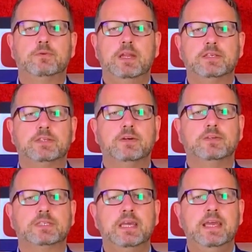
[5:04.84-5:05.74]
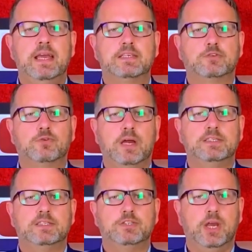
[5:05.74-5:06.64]
a renaissance as
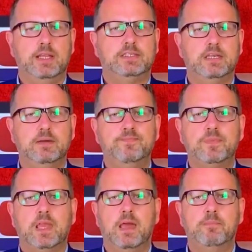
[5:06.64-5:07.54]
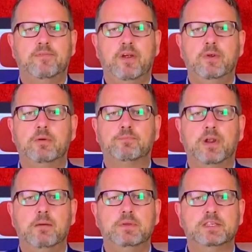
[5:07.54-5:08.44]
crisis chancellor, and Bavarian
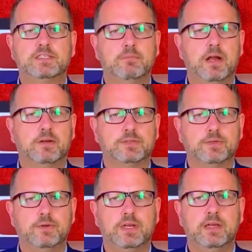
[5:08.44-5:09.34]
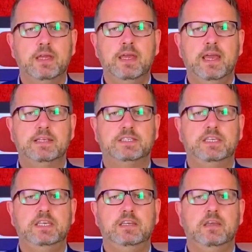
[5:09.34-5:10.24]
Prime Minister Markus Söder has
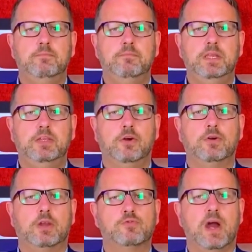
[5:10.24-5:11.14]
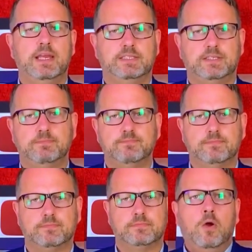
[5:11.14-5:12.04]
seen a meteoric rise.
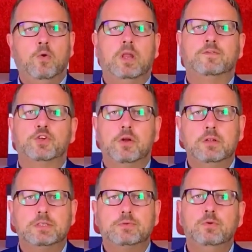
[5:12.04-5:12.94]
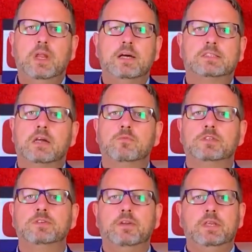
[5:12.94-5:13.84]
Olaf Scholz, who last time
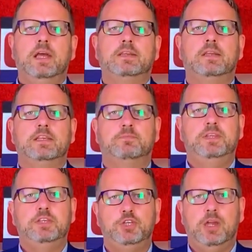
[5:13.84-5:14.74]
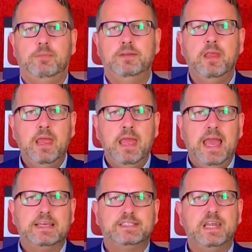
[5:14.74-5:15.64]
was not elected SPD chairman,
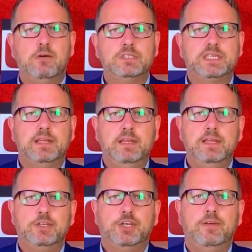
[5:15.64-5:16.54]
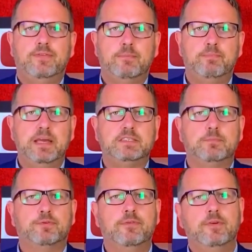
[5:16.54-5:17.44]
has now steadily achieved the
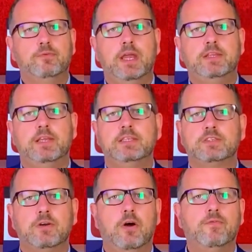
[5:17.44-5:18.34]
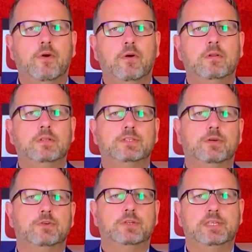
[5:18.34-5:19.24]
best approval ratings of all
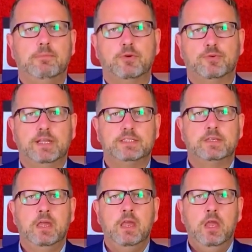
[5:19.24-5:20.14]
Social Democrats,